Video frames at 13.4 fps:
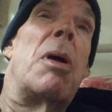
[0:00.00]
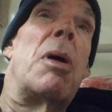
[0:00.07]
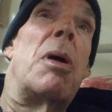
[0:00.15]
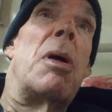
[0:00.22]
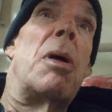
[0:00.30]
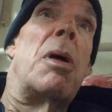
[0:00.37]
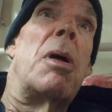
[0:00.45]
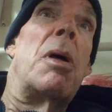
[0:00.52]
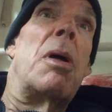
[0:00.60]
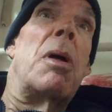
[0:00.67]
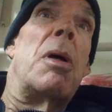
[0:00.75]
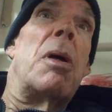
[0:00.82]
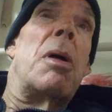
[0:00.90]

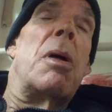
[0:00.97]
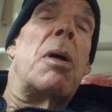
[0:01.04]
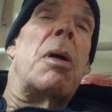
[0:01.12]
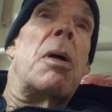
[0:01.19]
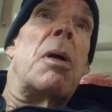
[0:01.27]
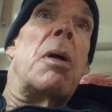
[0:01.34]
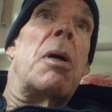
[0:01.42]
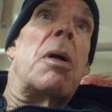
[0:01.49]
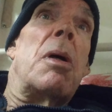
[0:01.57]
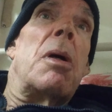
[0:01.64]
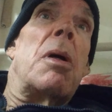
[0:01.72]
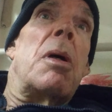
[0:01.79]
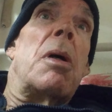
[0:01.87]
No one is speaking in this clip.